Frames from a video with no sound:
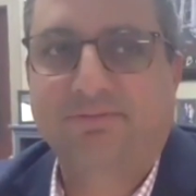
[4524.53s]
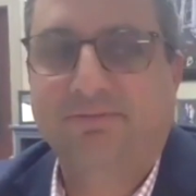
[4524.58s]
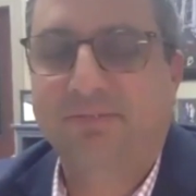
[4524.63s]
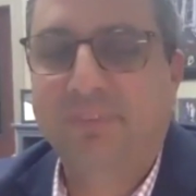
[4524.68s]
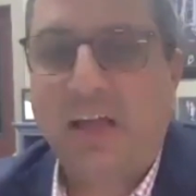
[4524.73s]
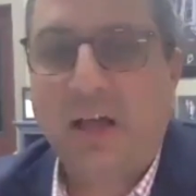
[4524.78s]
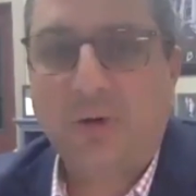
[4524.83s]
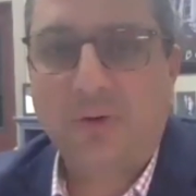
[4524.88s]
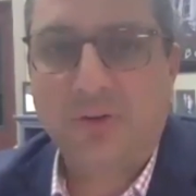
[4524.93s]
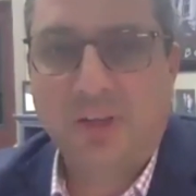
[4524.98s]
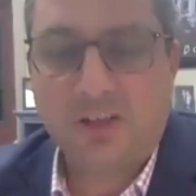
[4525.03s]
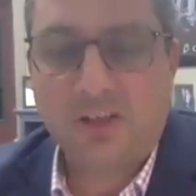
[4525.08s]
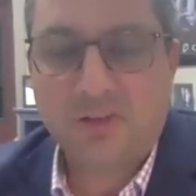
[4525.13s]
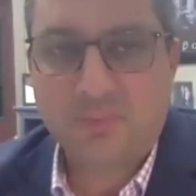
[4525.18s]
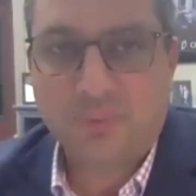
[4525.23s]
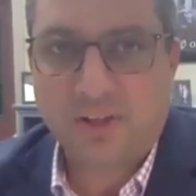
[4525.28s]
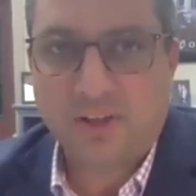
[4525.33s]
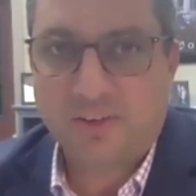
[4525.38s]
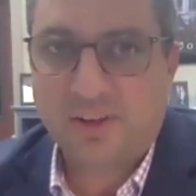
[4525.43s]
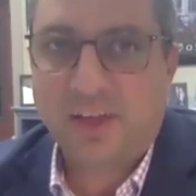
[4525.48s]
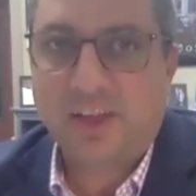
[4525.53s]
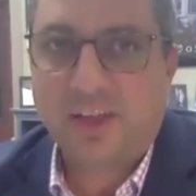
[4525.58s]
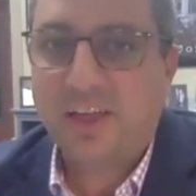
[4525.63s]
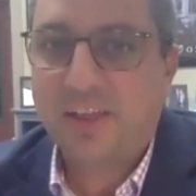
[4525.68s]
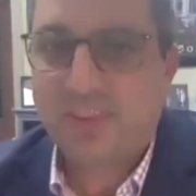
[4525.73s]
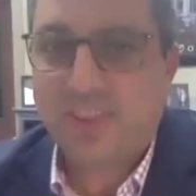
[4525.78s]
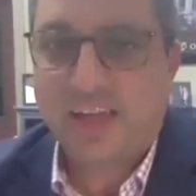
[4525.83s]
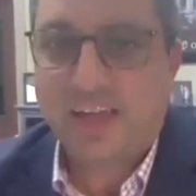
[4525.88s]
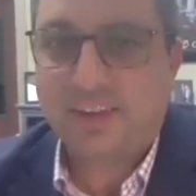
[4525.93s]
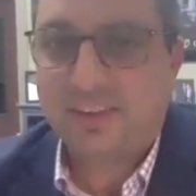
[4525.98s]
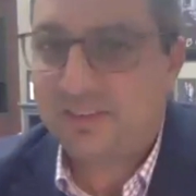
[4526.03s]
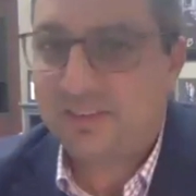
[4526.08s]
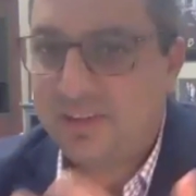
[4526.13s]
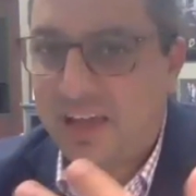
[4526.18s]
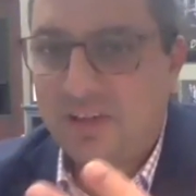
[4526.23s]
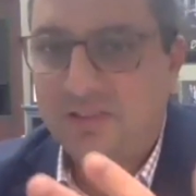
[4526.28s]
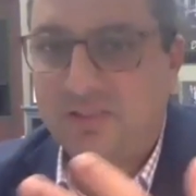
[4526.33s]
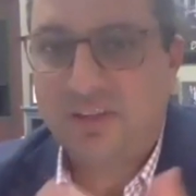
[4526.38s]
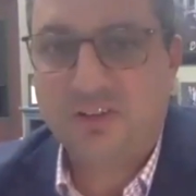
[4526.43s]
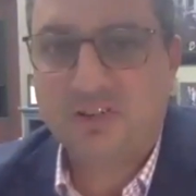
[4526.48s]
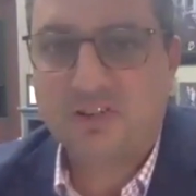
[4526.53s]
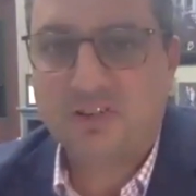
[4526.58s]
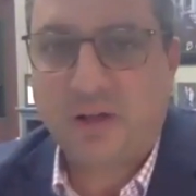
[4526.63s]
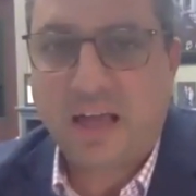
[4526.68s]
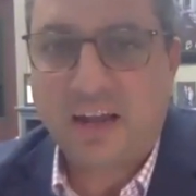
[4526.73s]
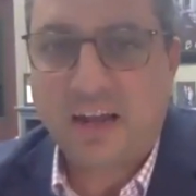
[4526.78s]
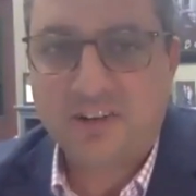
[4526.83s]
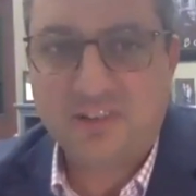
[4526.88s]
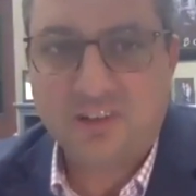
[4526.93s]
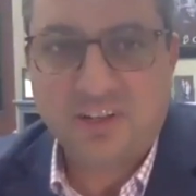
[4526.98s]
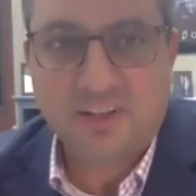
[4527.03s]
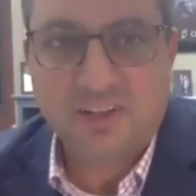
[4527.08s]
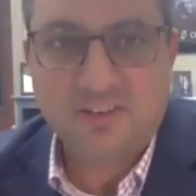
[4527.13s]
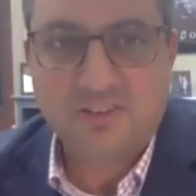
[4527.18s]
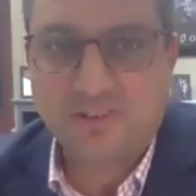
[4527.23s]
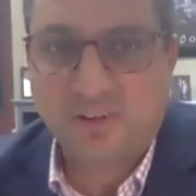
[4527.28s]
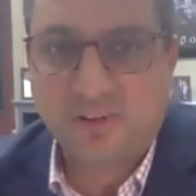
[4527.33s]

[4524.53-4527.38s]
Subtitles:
nowadays, but that testing strategies